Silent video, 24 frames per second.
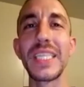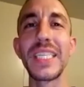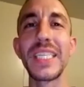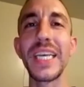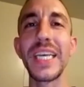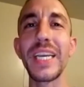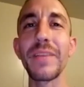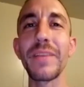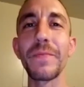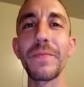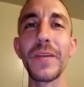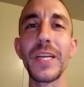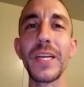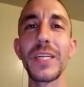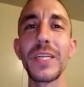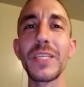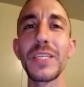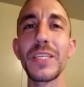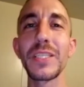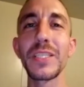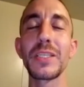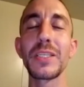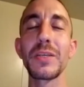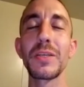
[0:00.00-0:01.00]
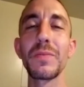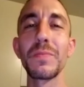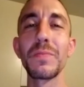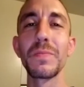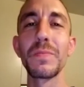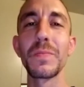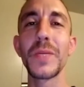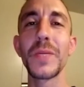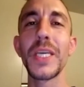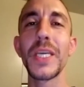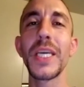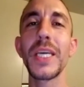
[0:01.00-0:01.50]
advantage of some
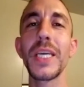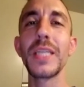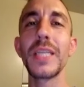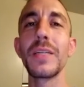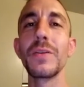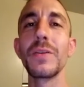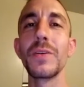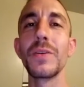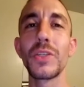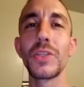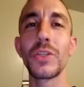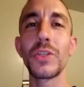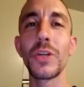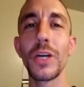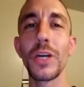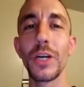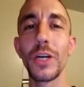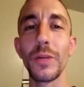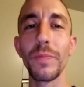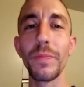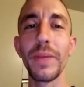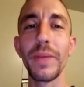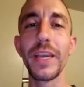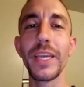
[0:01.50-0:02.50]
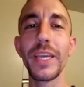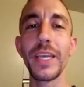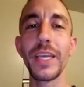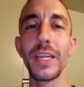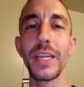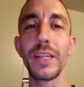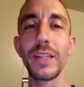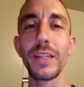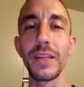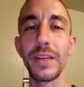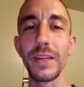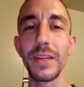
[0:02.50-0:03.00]
kid who's trying to make it in
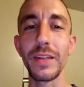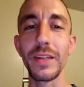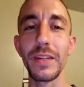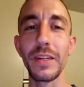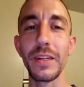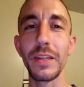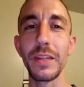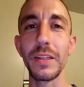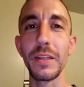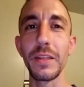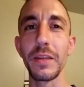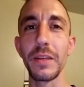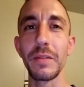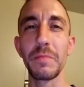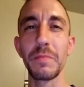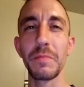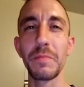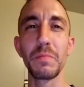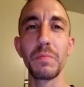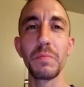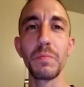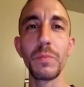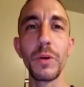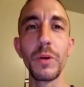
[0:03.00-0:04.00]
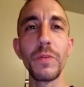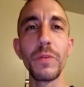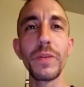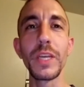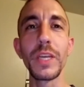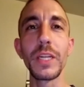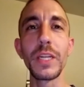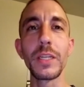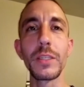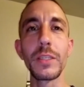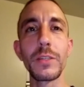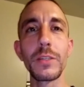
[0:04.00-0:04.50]
the movie
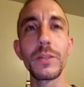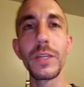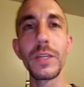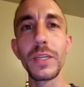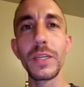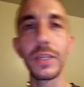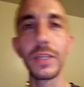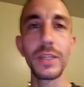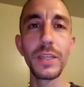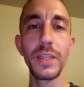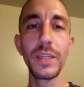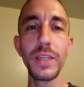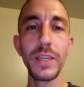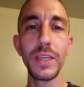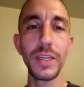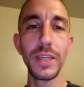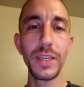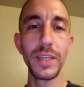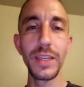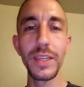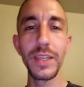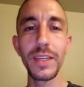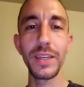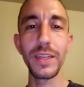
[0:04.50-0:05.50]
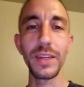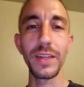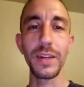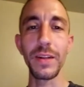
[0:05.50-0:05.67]
industry? You know?